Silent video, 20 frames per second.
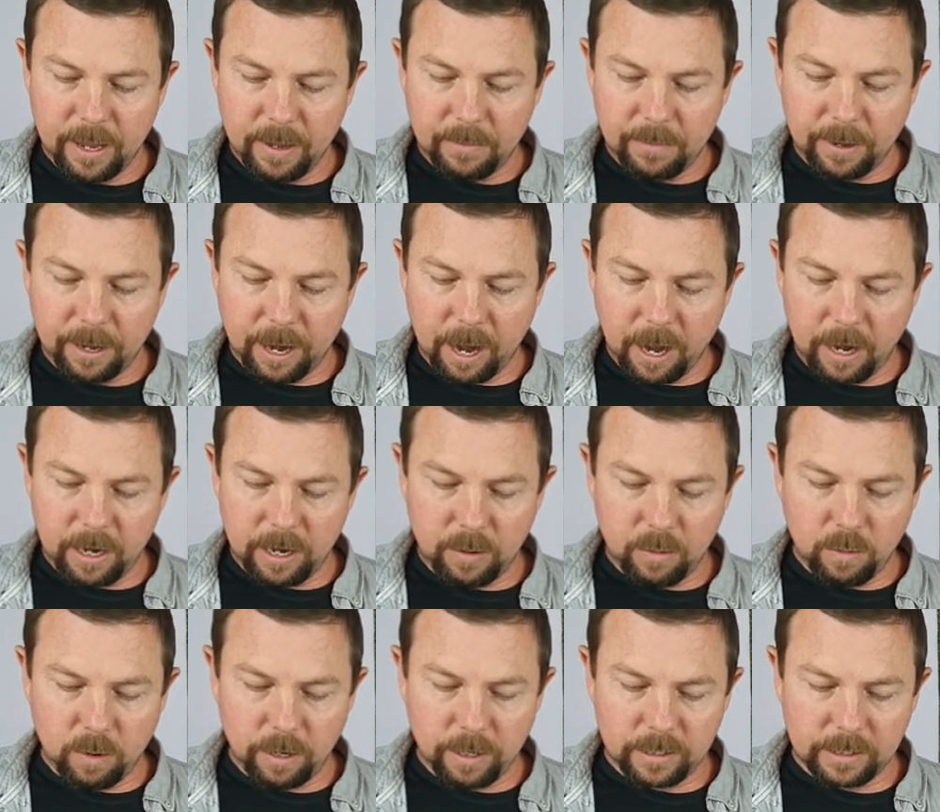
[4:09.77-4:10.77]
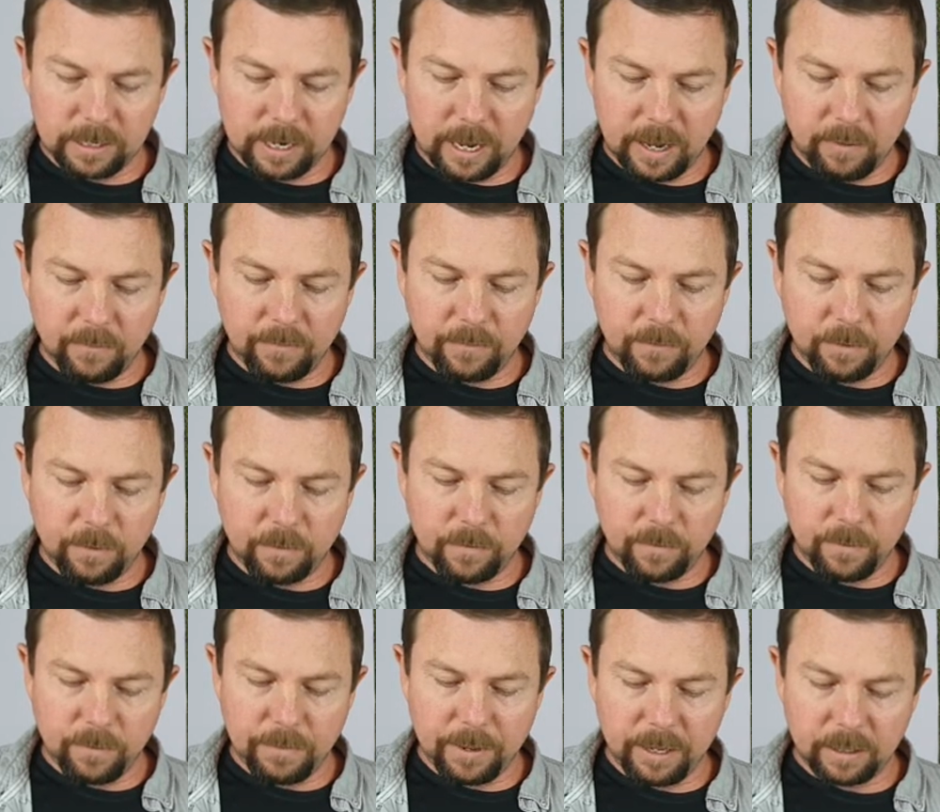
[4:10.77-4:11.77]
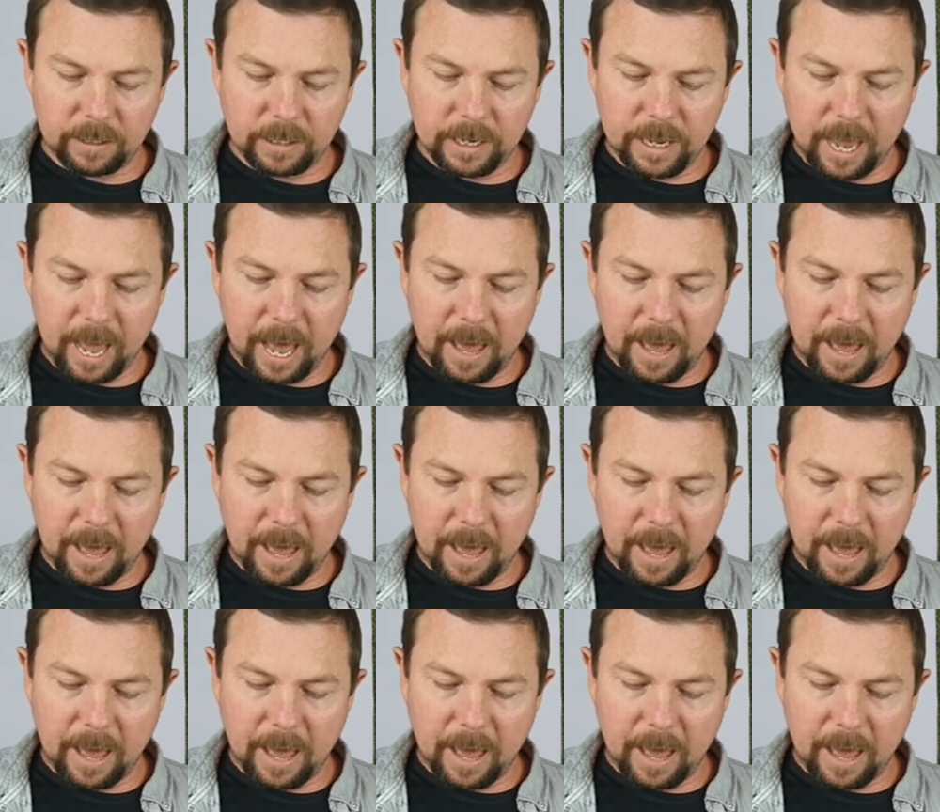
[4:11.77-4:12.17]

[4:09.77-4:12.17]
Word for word: but only what is helpful for building